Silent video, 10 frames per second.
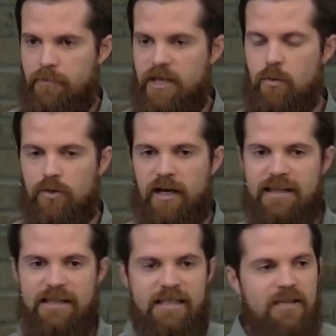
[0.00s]
He will
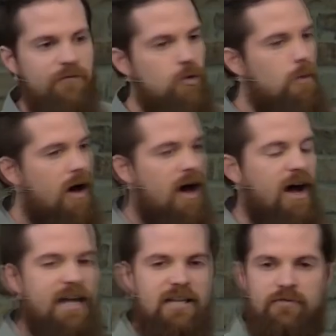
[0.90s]
not leave you
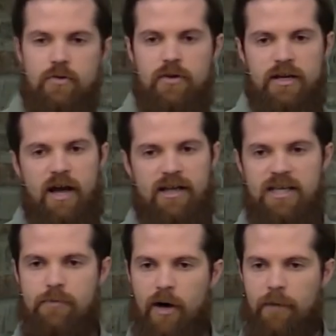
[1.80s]
behind if you cannot
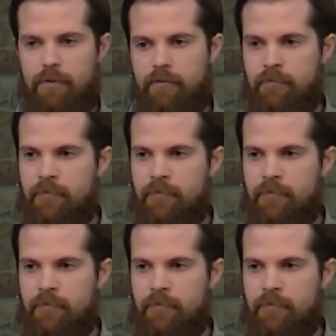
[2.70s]
keep up.